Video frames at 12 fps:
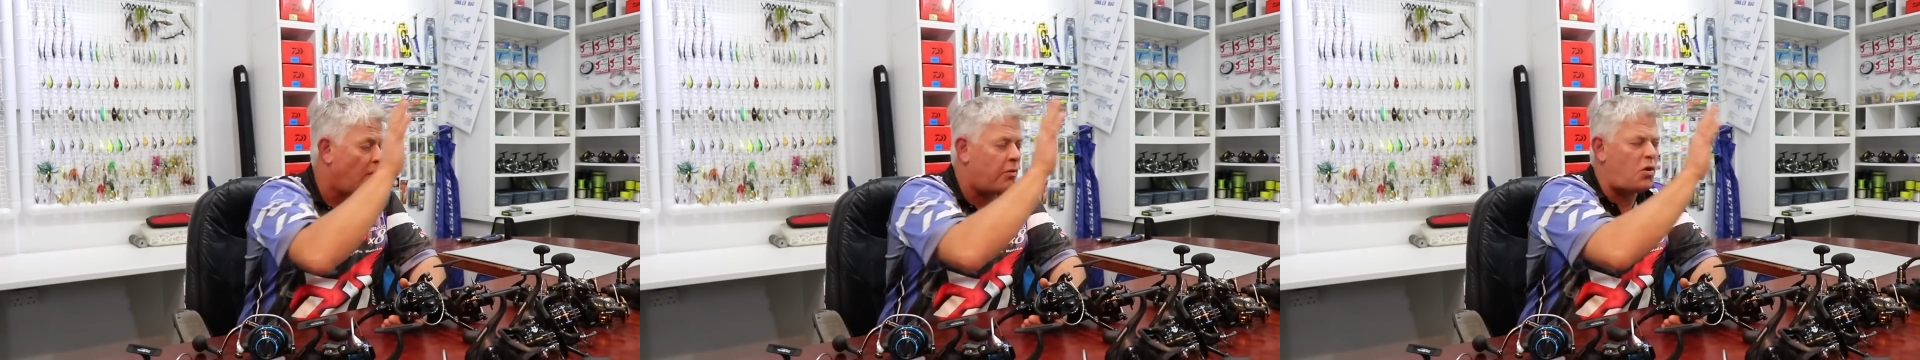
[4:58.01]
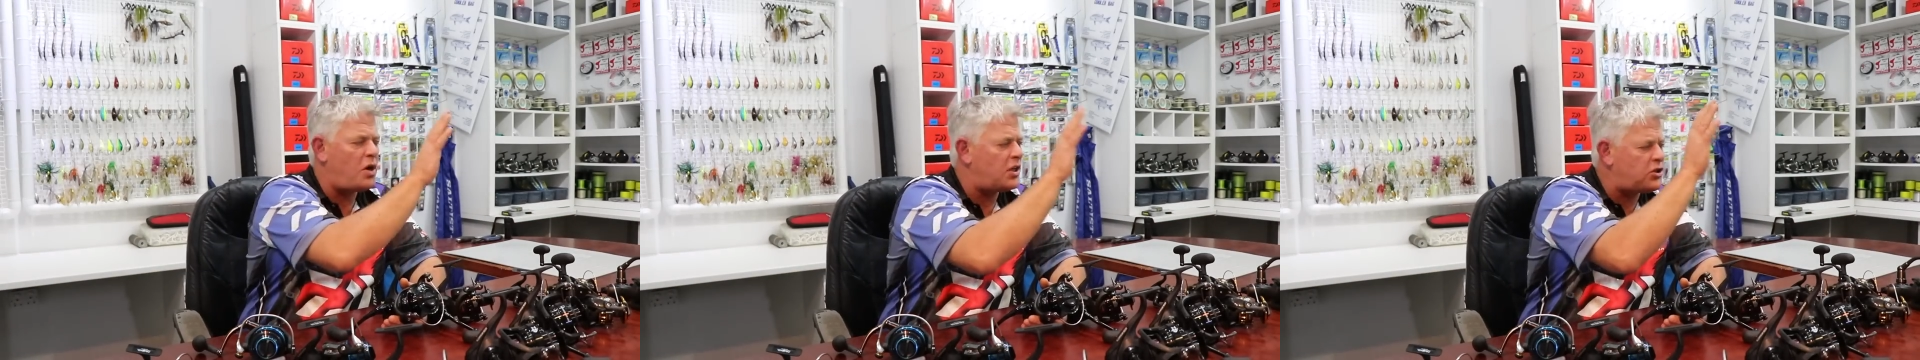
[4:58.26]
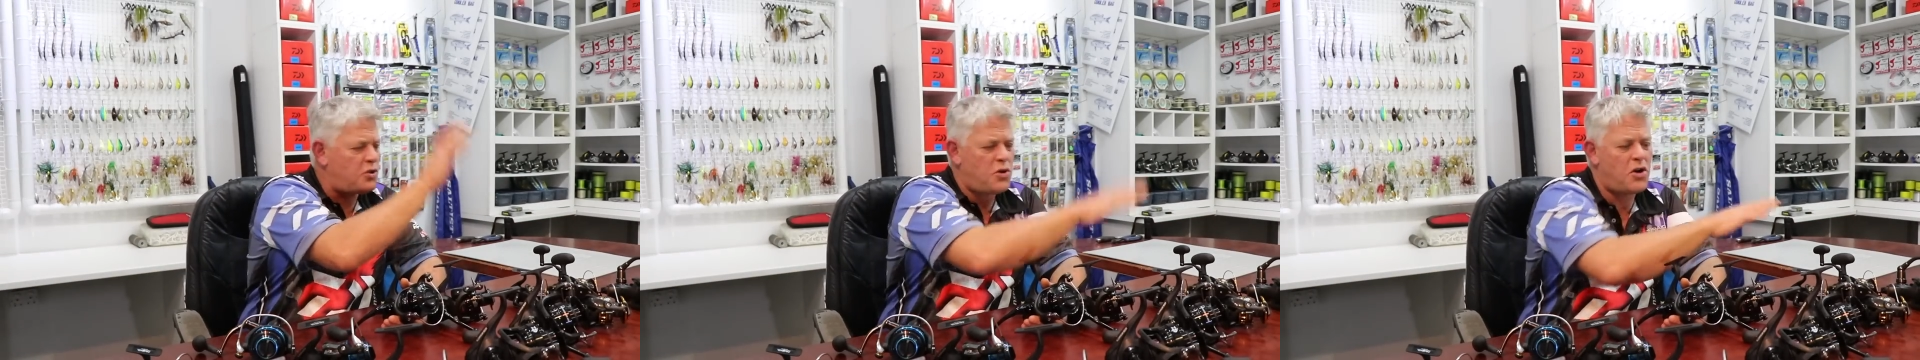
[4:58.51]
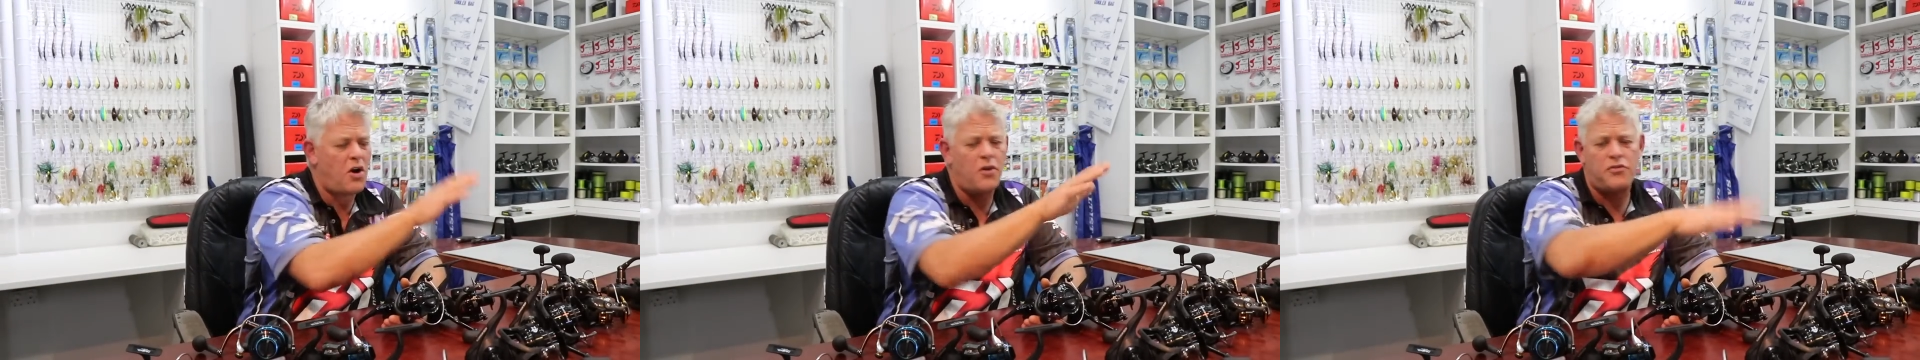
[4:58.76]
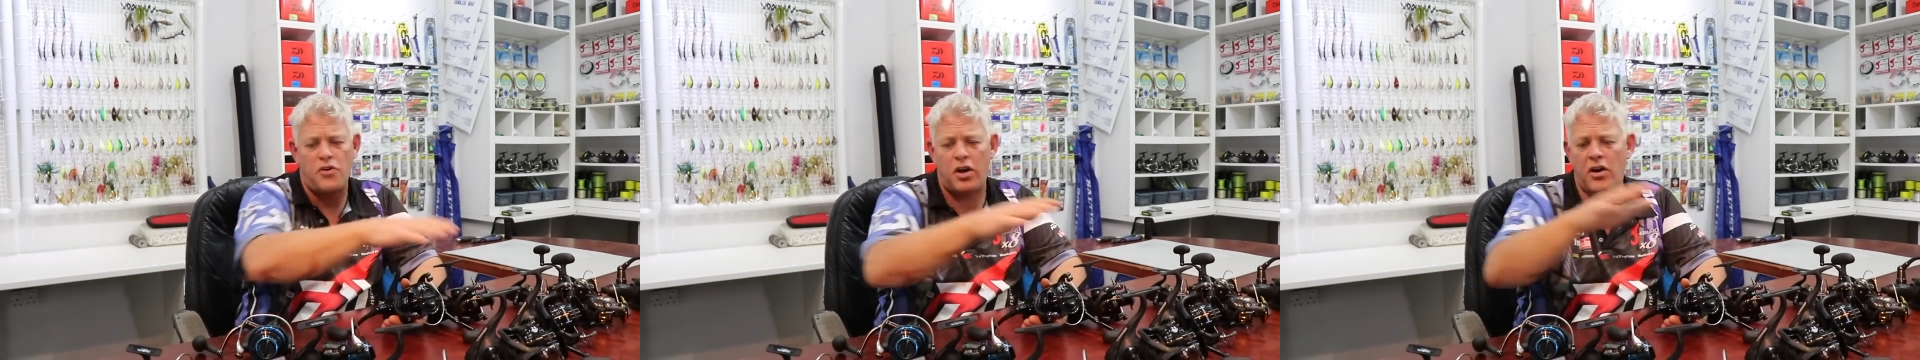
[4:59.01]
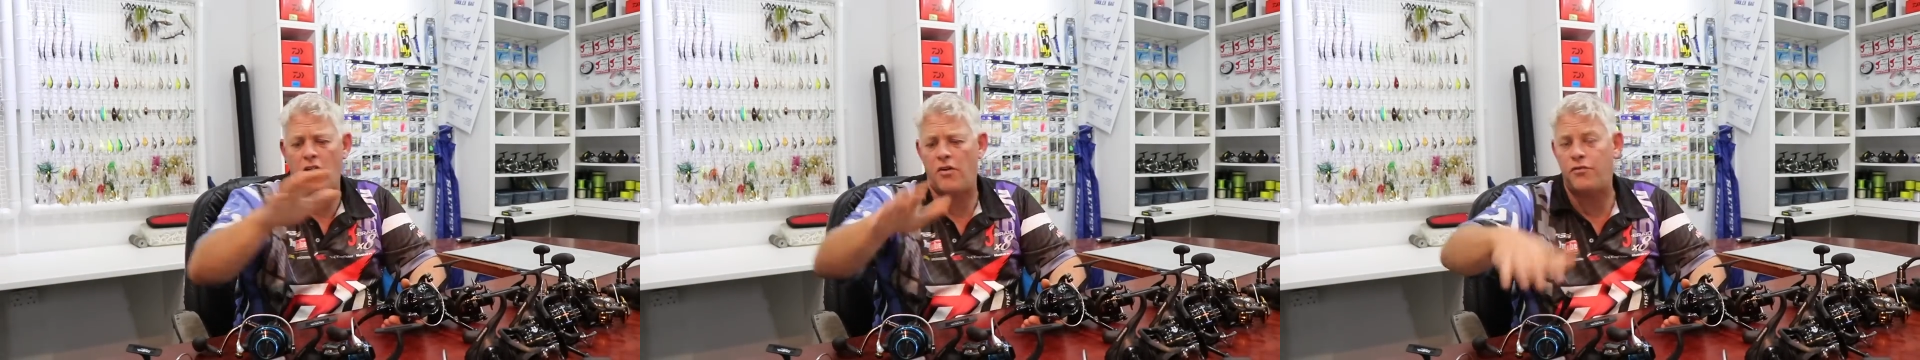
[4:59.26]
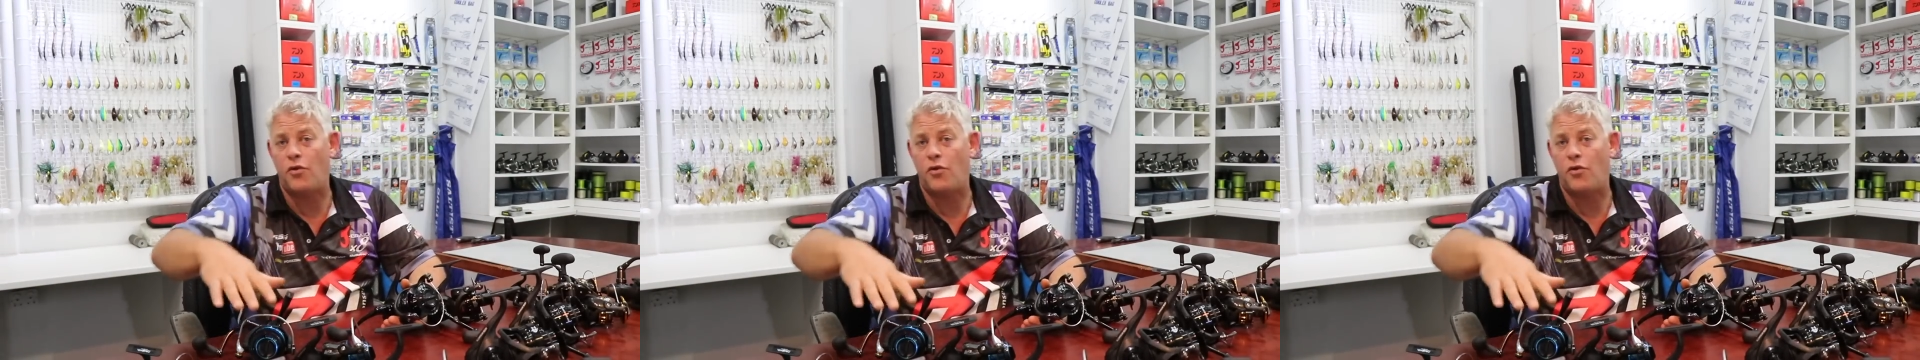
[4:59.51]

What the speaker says: more or less 2.5, 3.5,